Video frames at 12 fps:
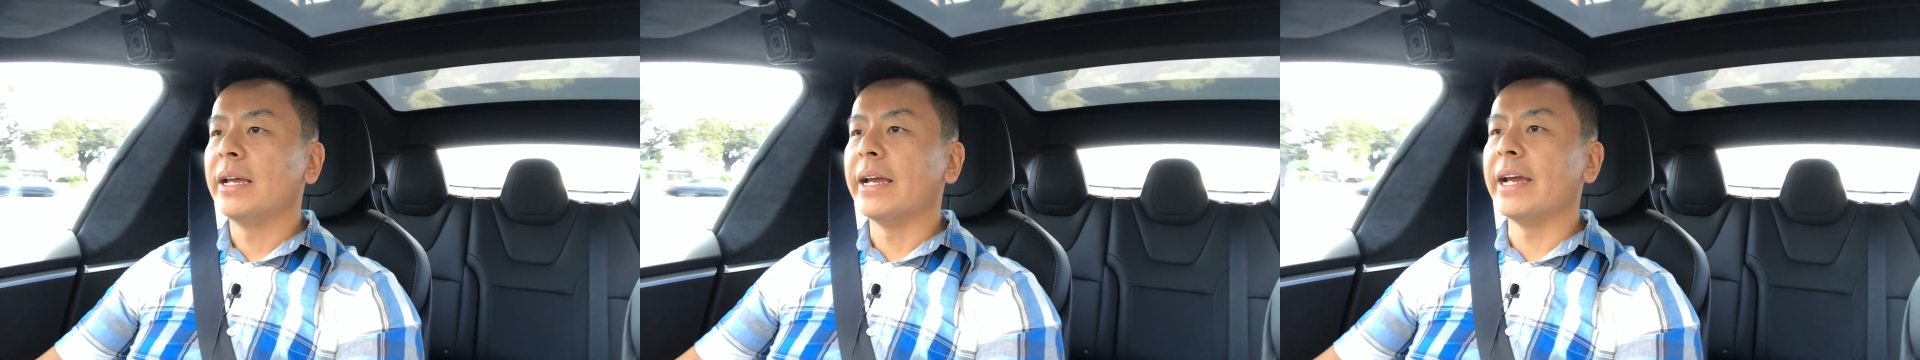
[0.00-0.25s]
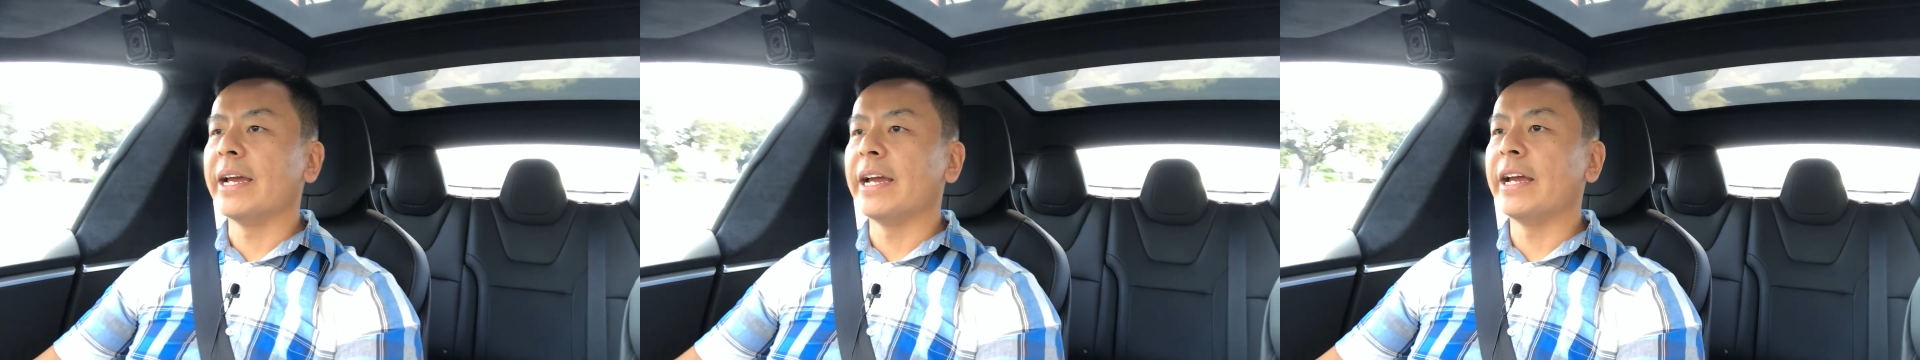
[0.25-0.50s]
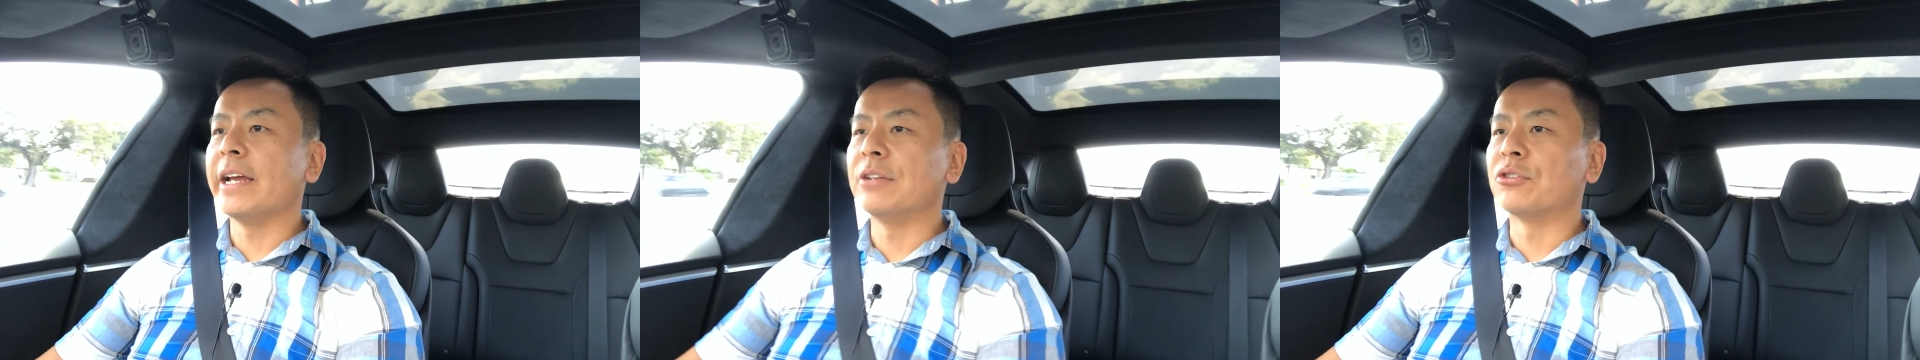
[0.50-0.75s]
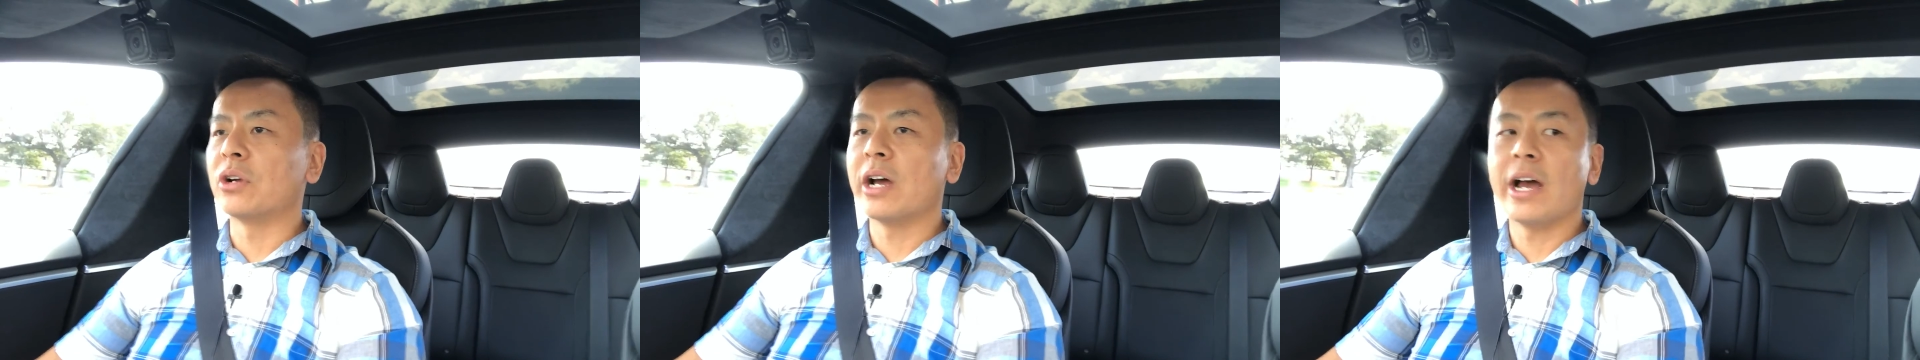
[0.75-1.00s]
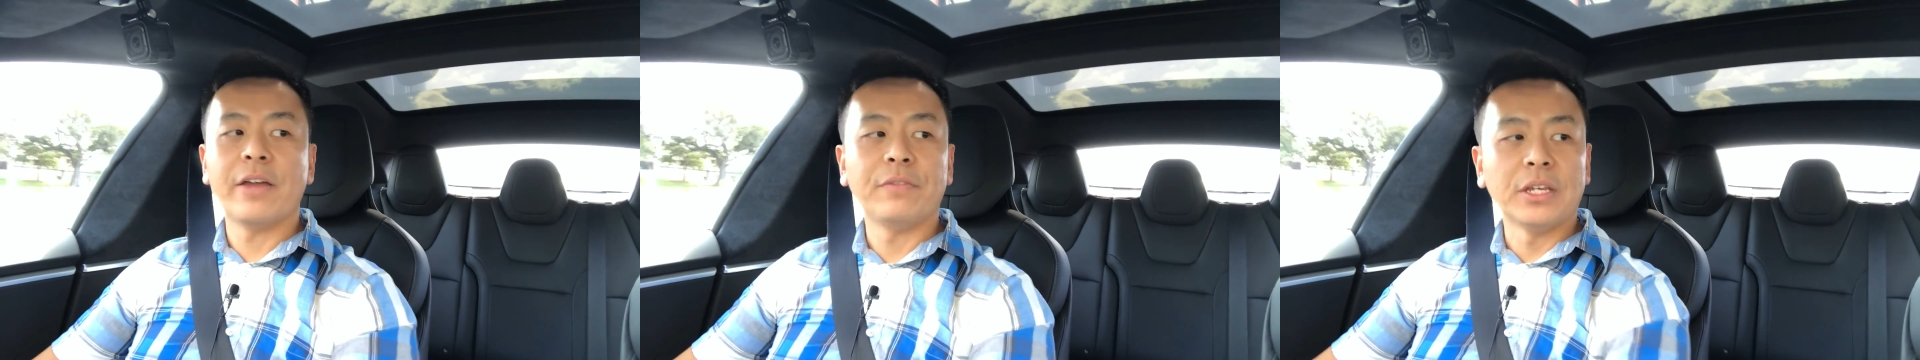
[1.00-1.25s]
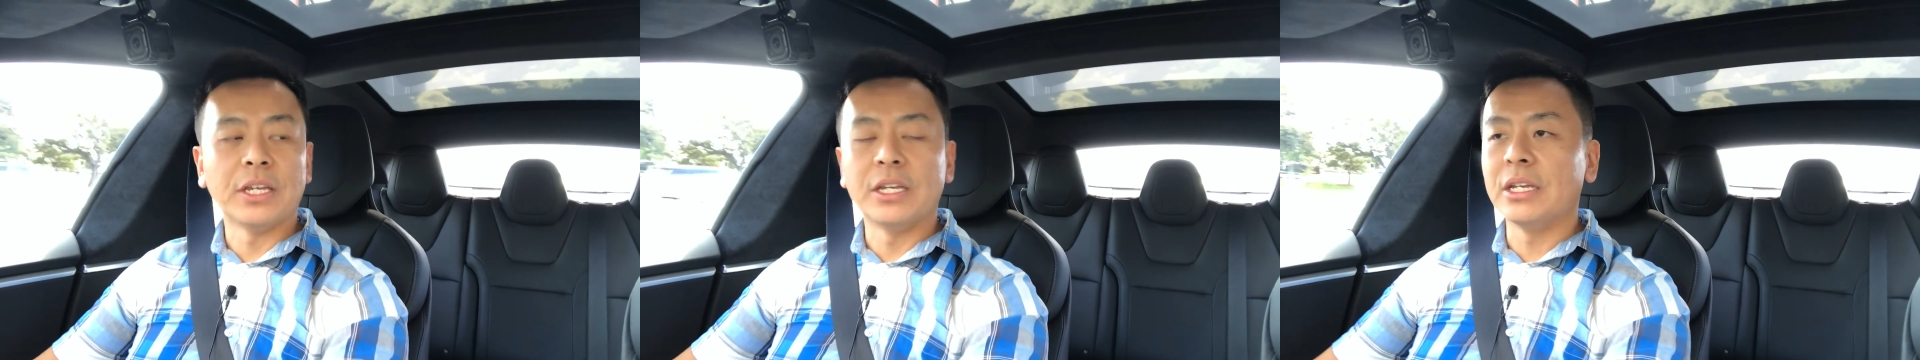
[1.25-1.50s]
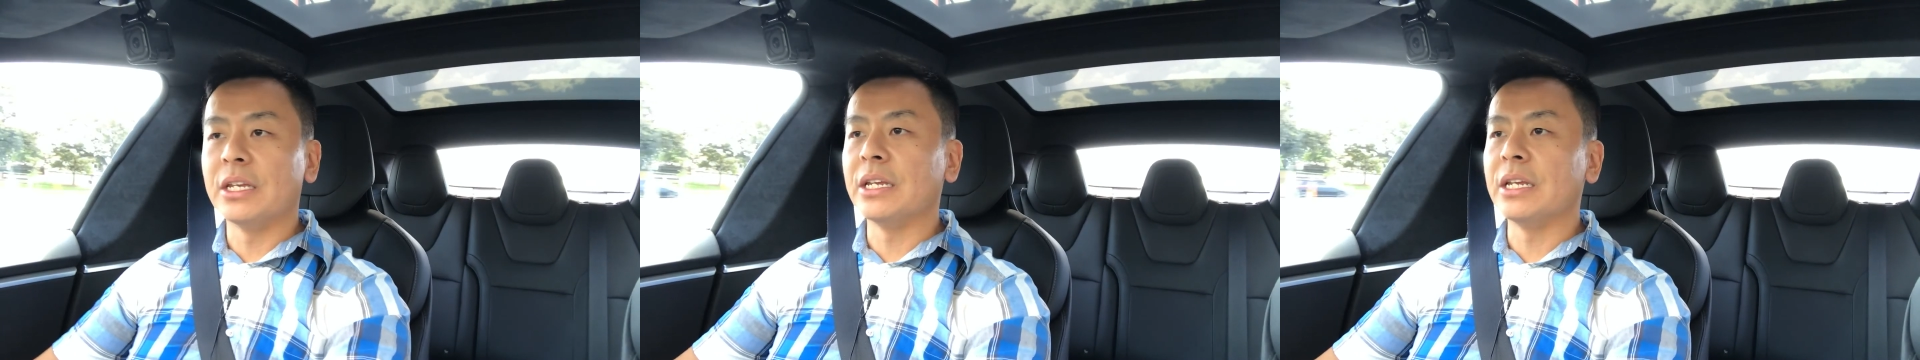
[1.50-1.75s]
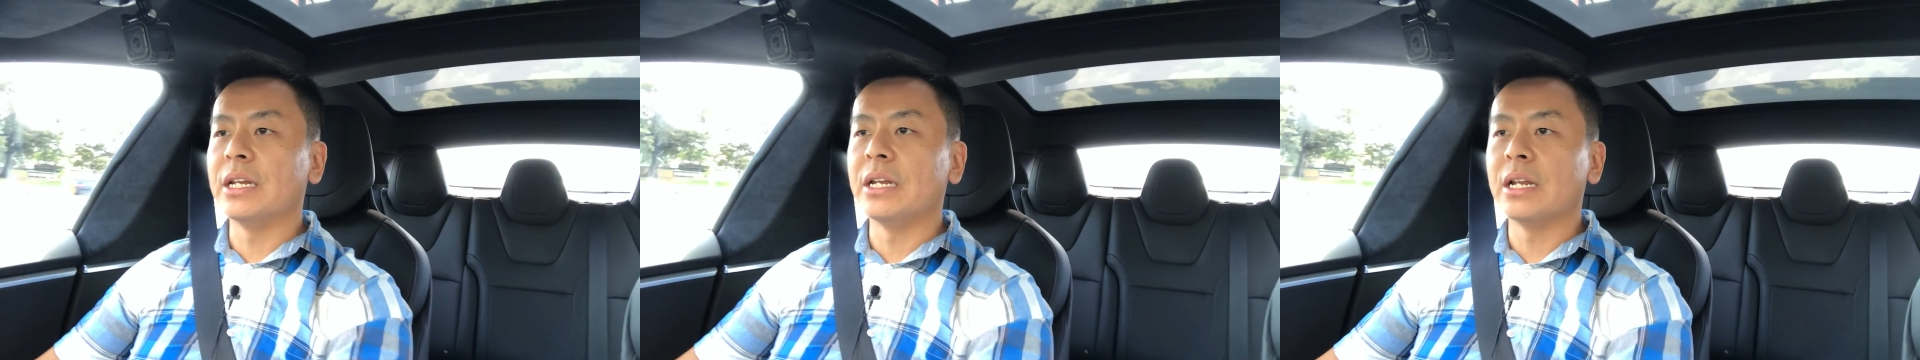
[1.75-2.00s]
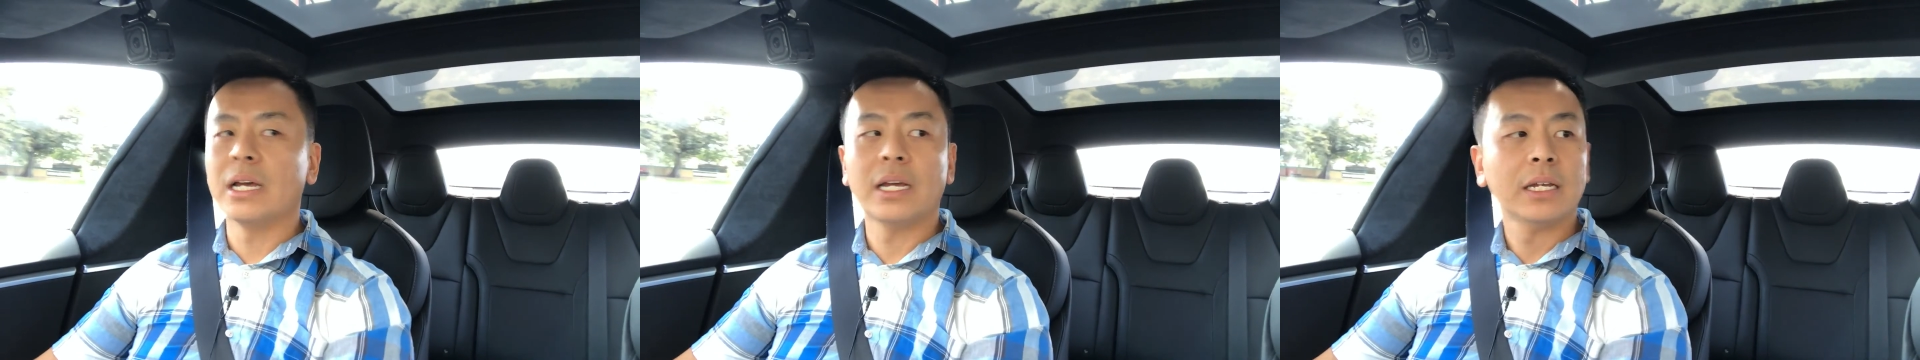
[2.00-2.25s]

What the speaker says: and drive in